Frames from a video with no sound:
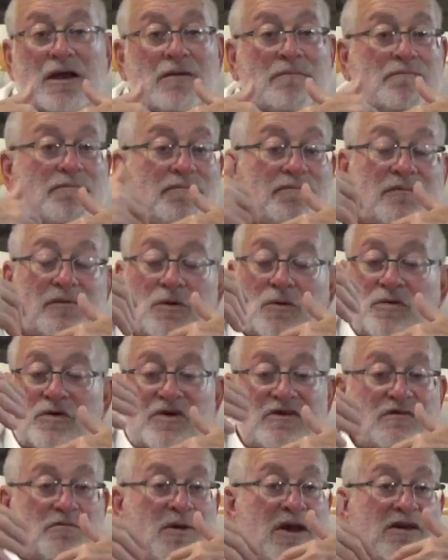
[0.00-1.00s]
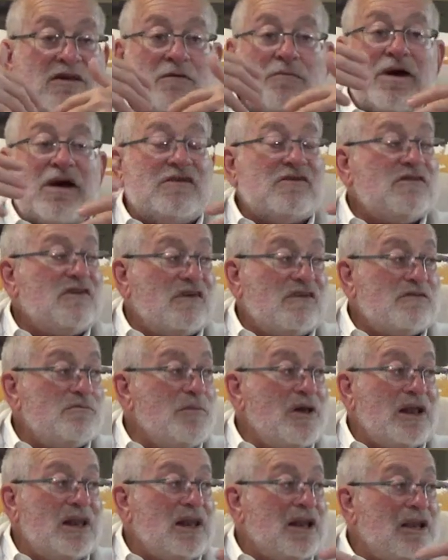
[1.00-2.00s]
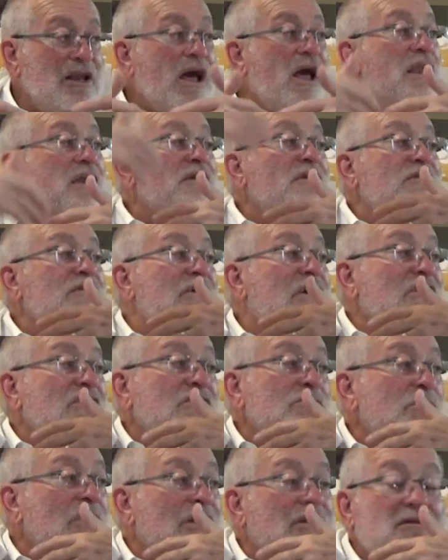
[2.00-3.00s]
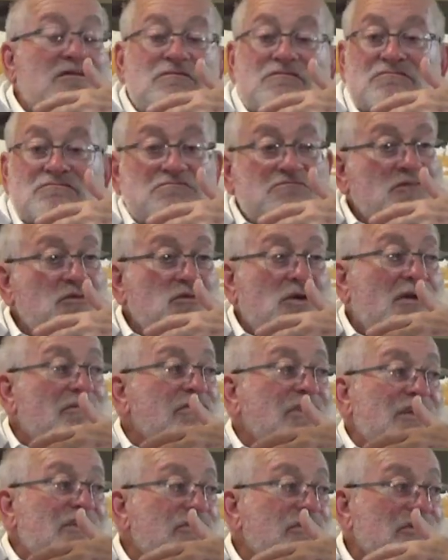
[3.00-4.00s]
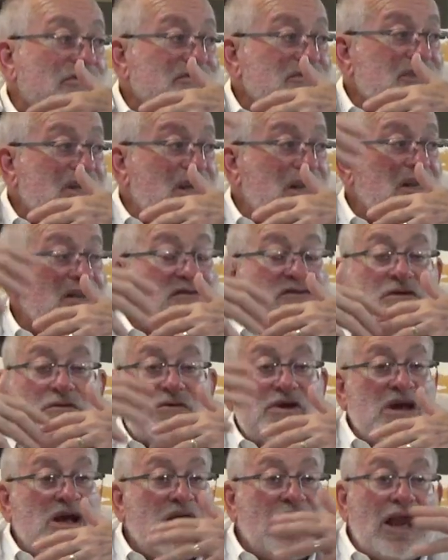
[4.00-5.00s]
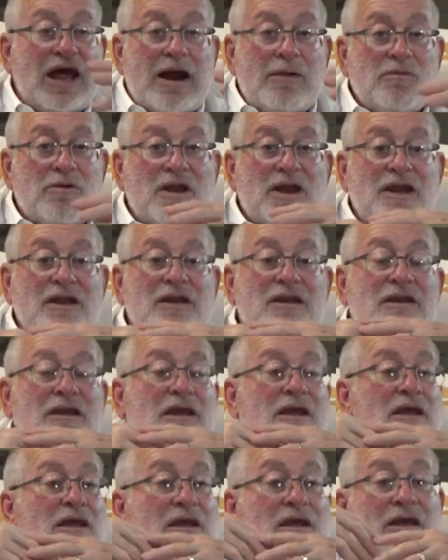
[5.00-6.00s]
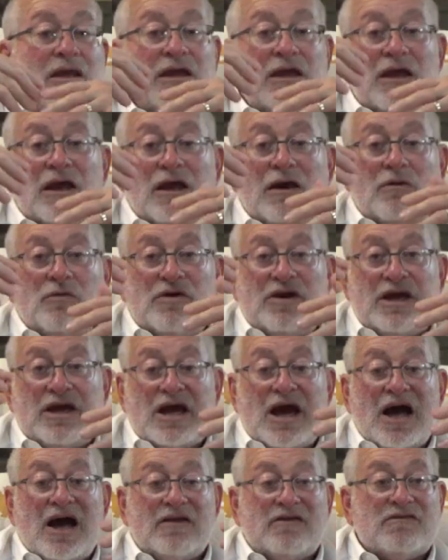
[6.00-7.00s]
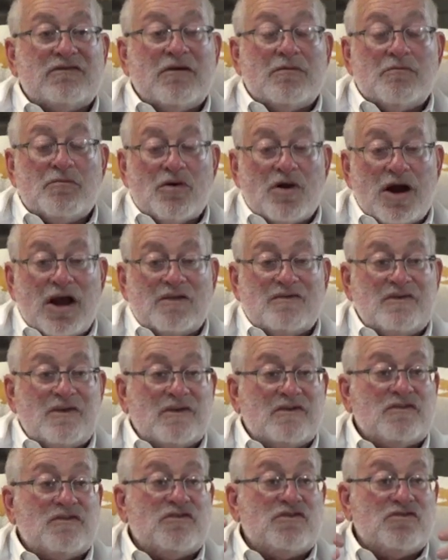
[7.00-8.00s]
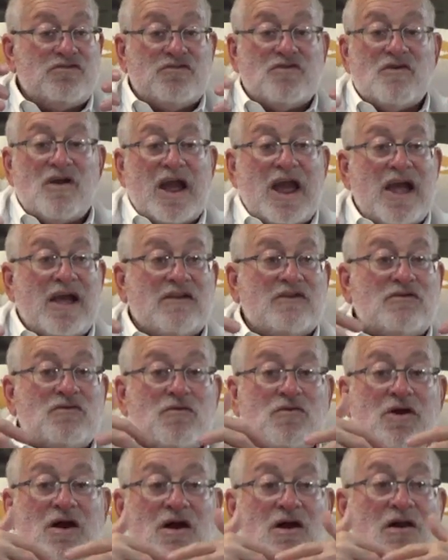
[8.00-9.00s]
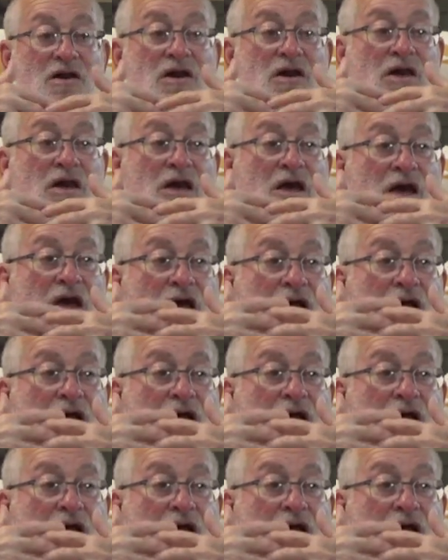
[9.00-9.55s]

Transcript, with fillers: Um, we spent about six million dollars. They spent roughly thirteen. So we collaborated uh, we got some projects through grants where